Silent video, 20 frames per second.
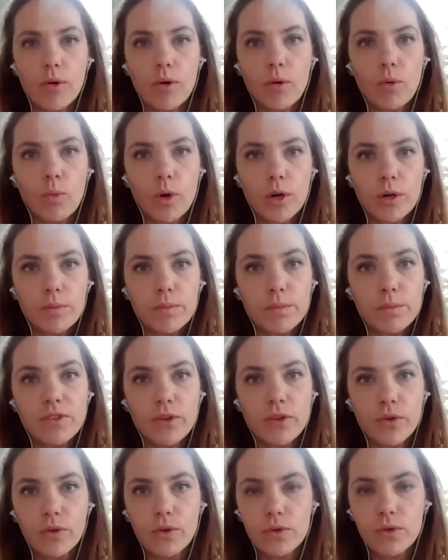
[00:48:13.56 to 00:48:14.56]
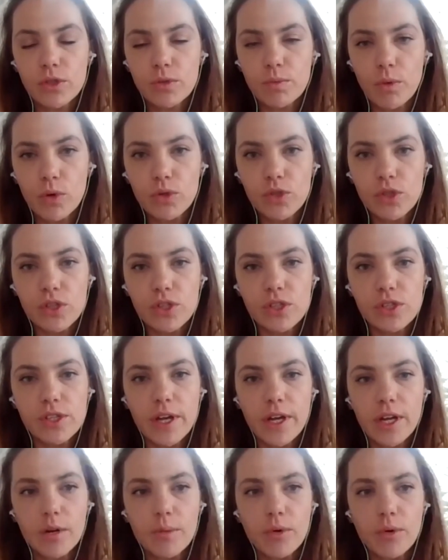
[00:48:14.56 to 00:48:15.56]
what material is most
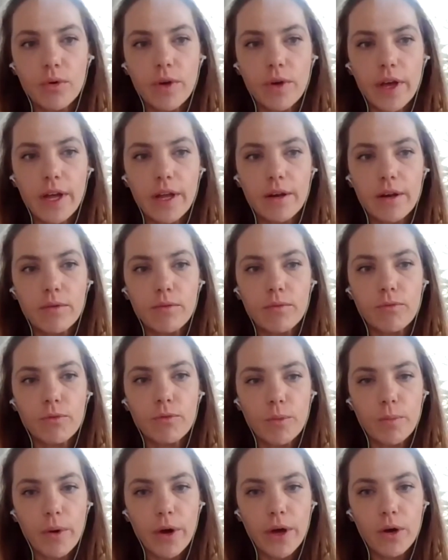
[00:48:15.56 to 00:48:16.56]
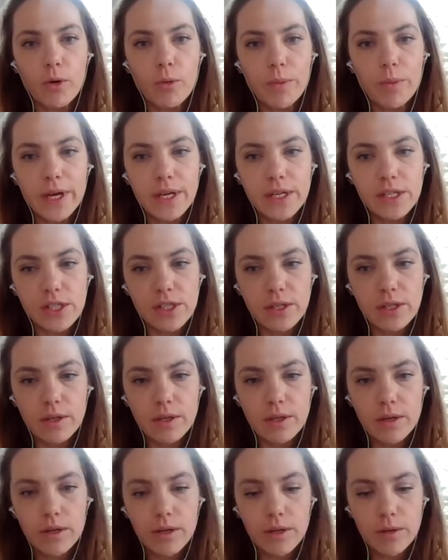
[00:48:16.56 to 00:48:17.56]
sustainable. And for bio-based
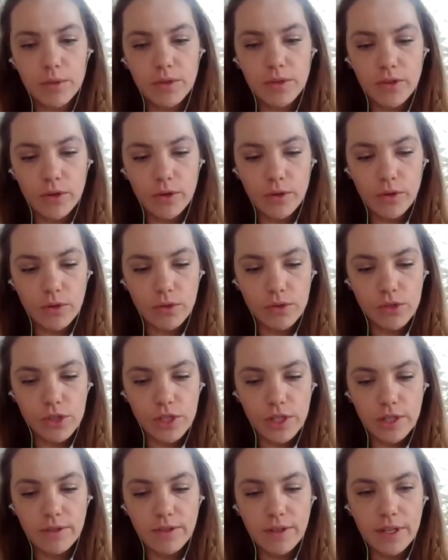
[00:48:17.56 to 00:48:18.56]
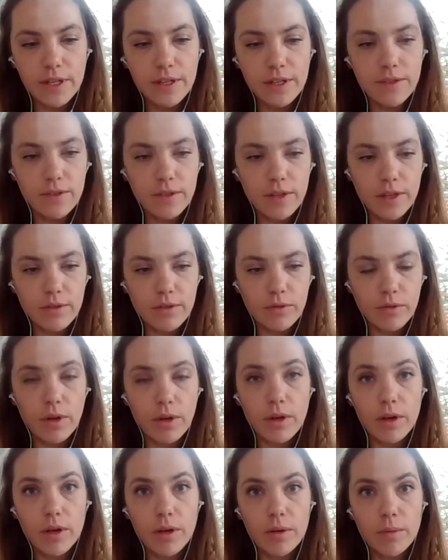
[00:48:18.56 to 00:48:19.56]
materials, indeed,
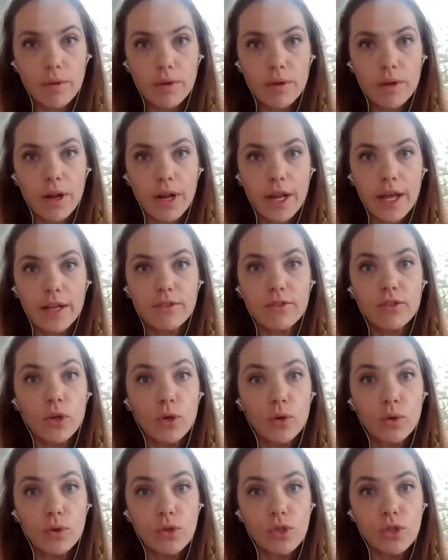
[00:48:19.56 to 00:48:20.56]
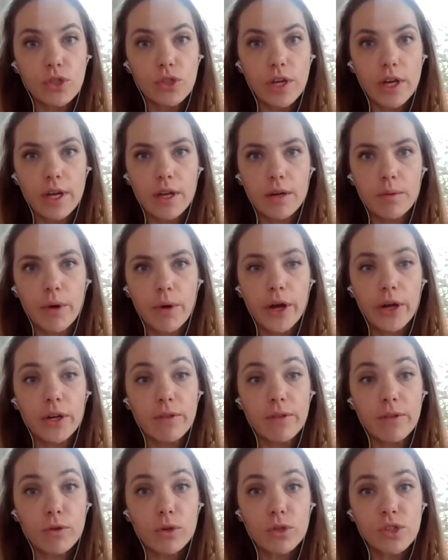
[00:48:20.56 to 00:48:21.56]
land use and
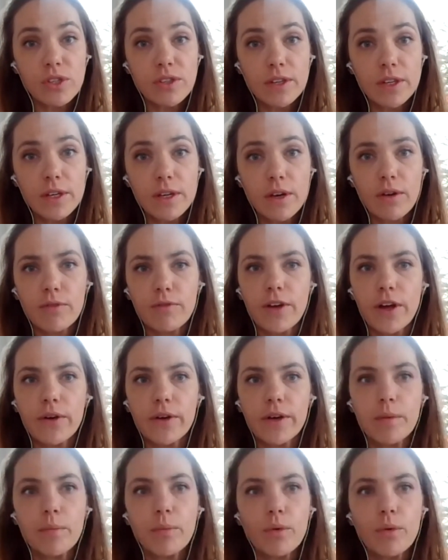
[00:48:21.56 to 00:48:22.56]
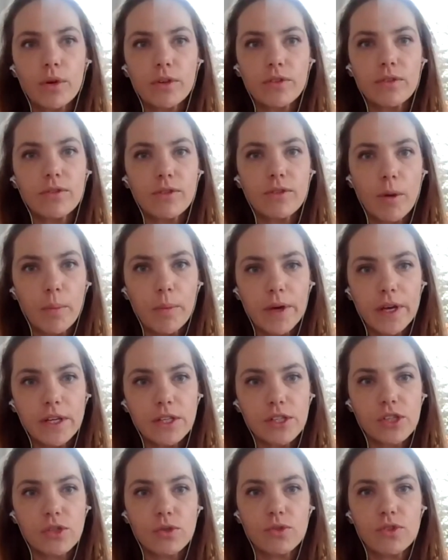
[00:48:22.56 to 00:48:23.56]
biodiversity are very important
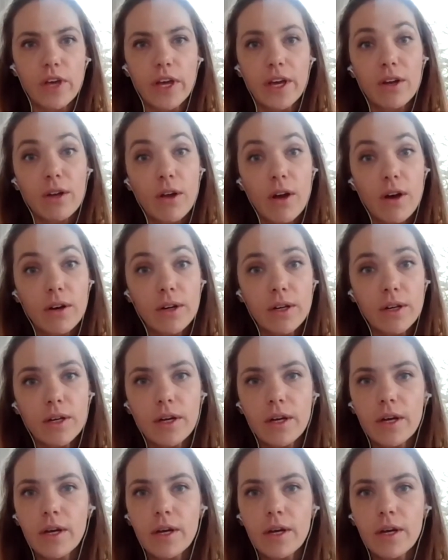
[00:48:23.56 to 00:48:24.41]
topics to take along.